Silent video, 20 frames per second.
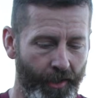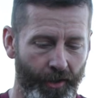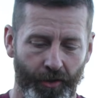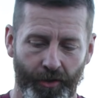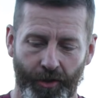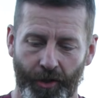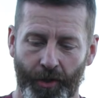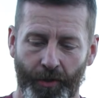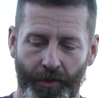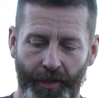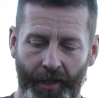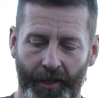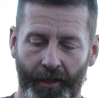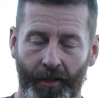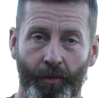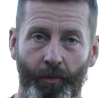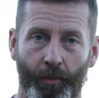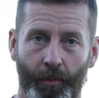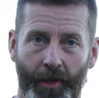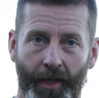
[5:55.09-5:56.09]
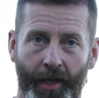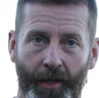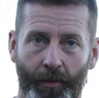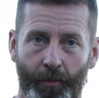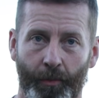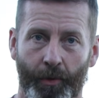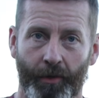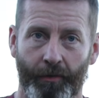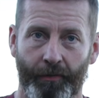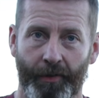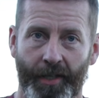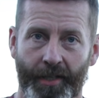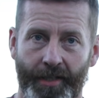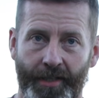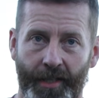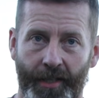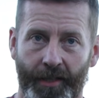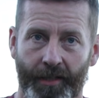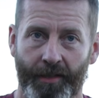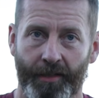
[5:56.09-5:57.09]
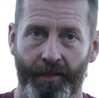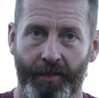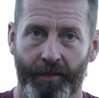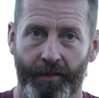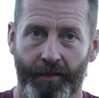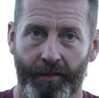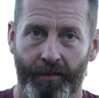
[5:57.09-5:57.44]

shooting without one of these things.